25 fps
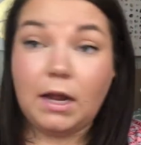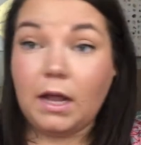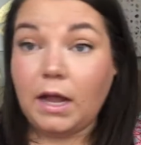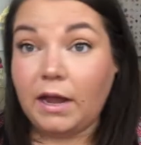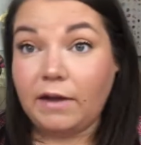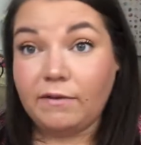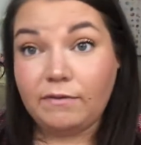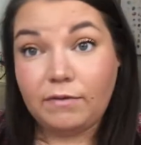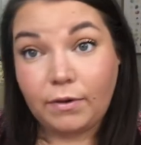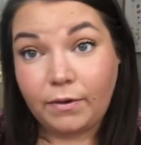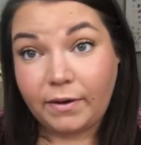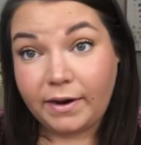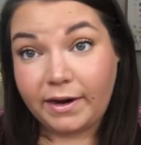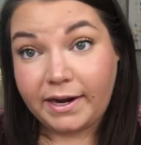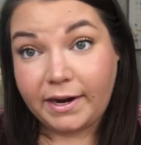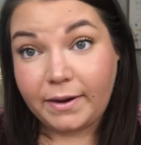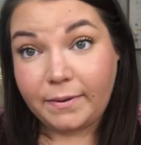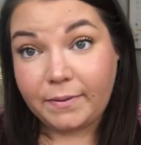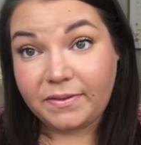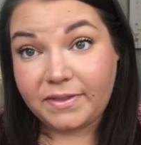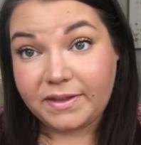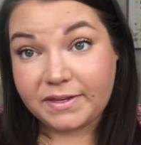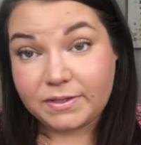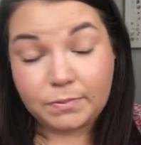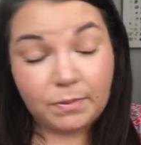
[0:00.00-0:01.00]
I have no idea
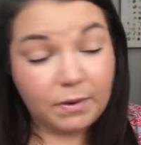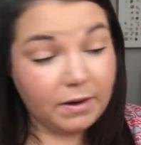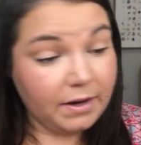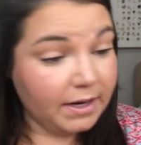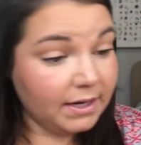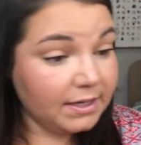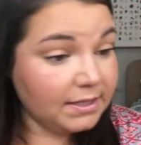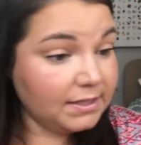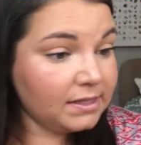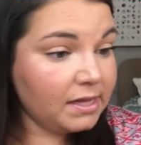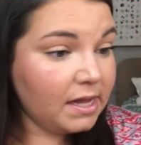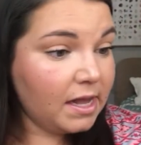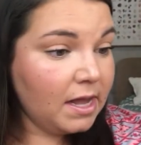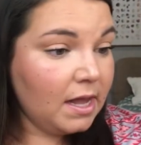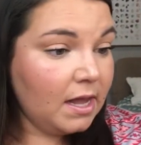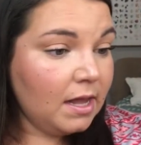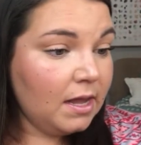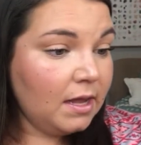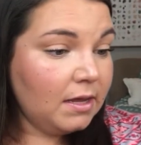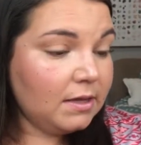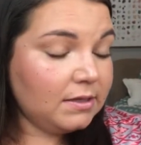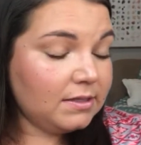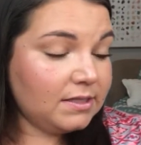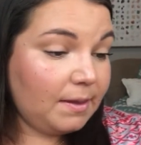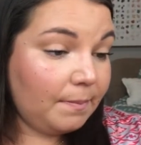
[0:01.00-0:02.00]
what this word is,
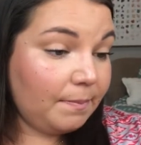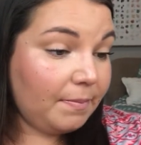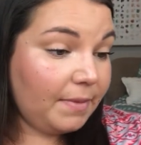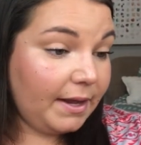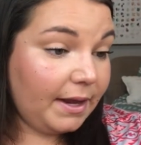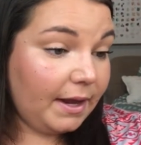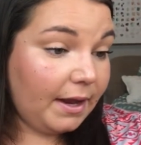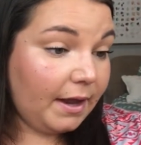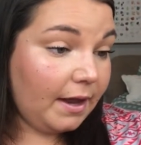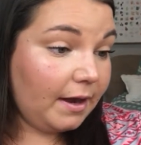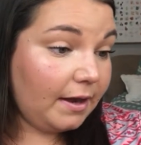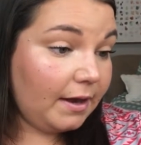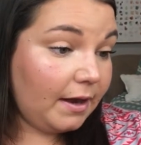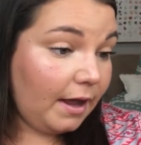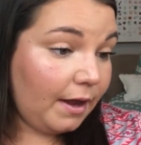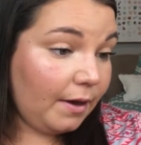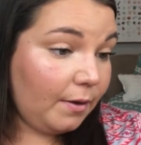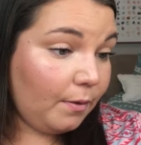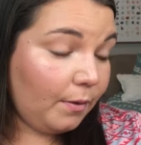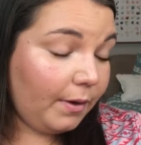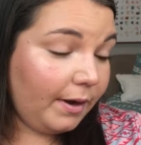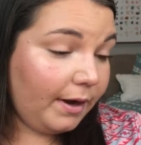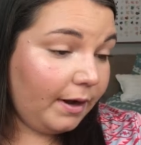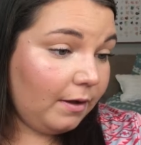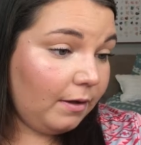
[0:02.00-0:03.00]
something nut
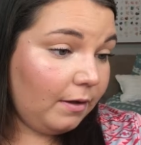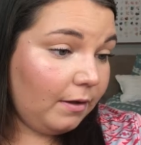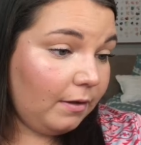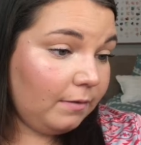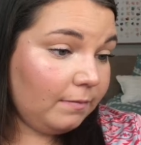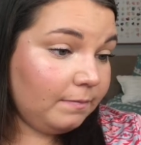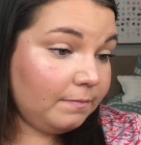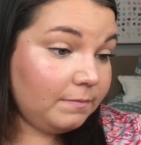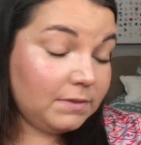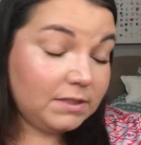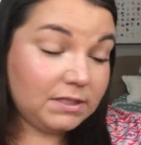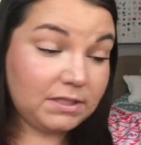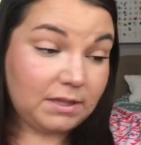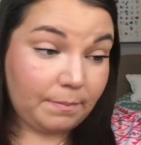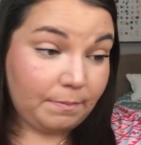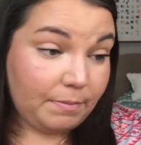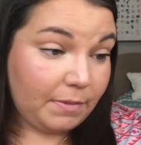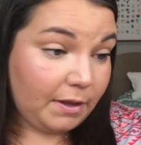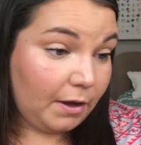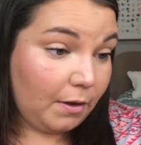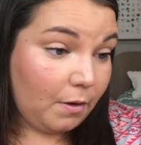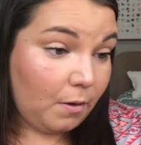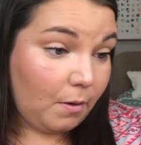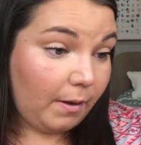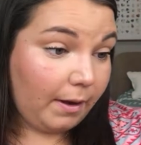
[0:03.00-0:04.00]
oil,
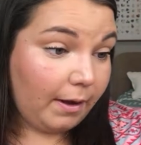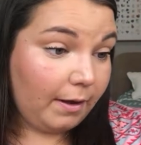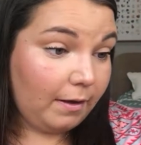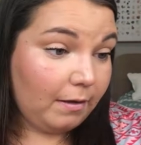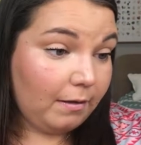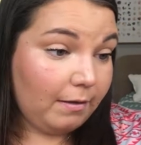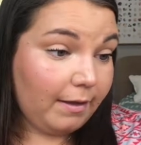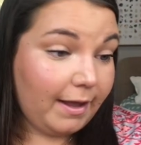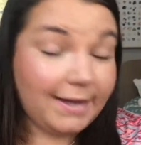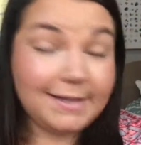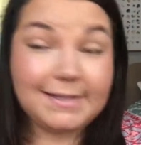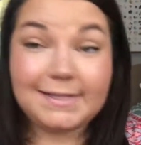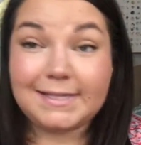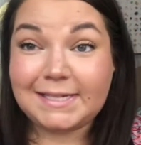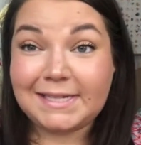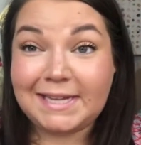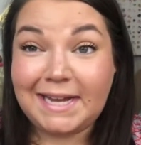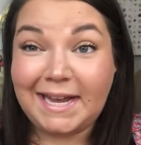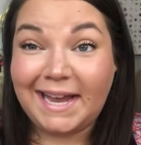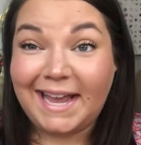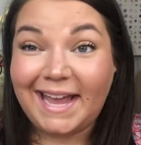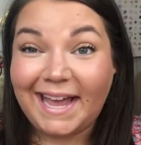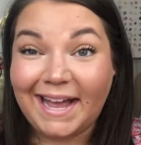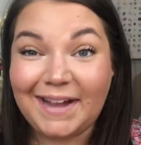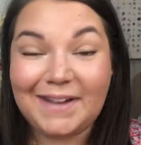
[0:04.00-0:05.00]
something oil, and
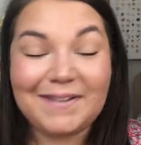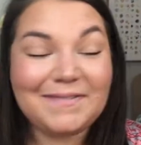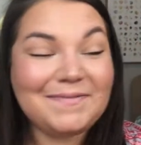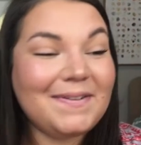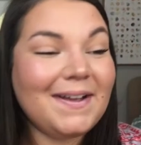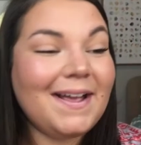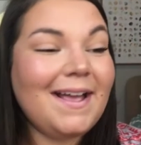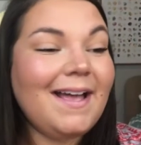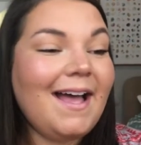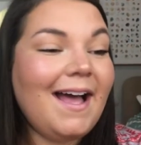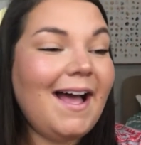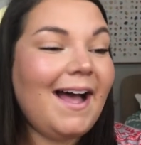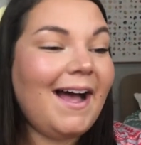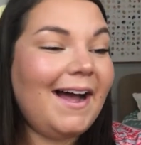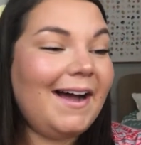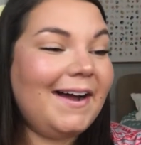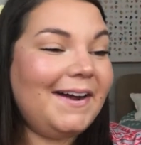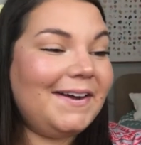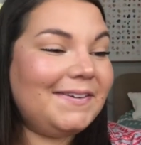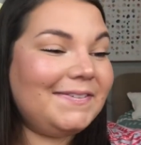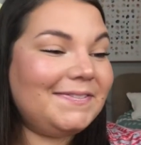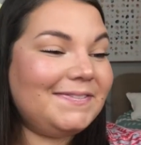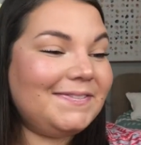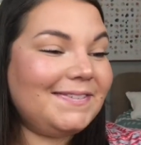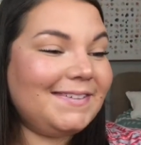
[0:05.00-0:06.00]
sea kelp.
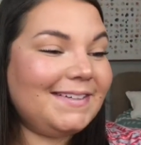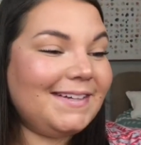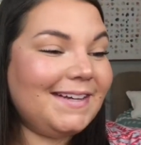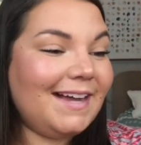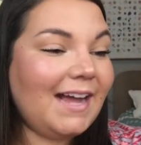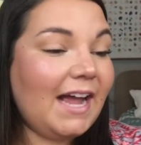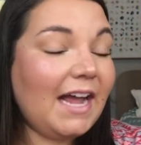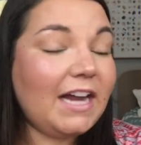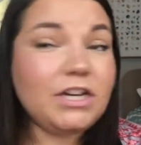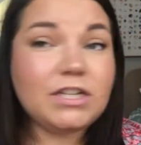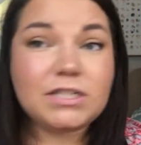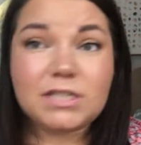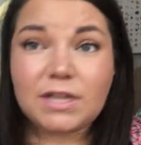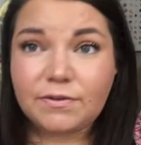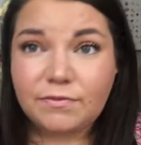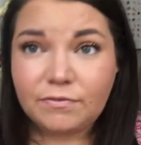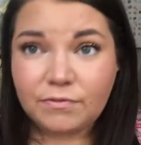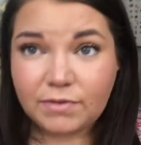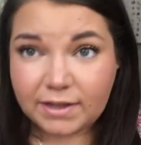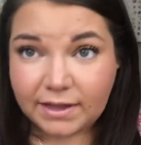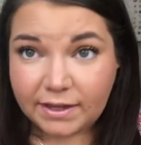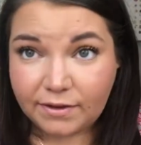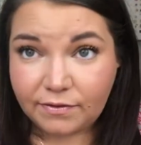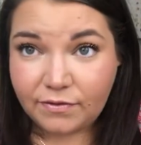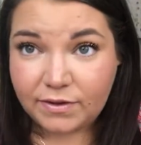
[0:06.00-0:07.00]
Um, I just have
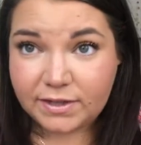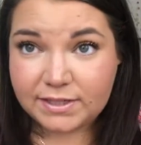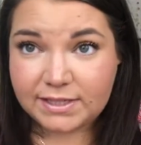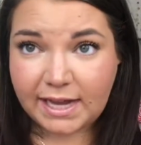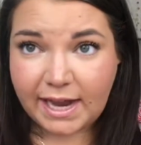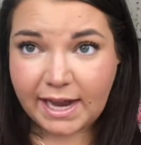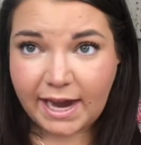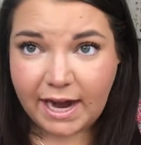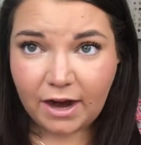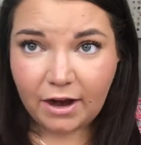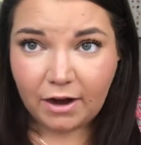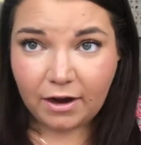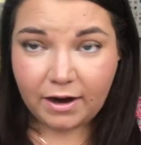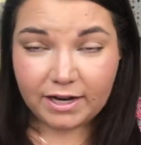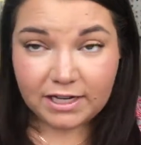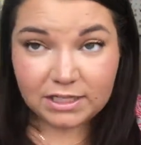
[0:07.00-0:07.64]
really frizzy hair,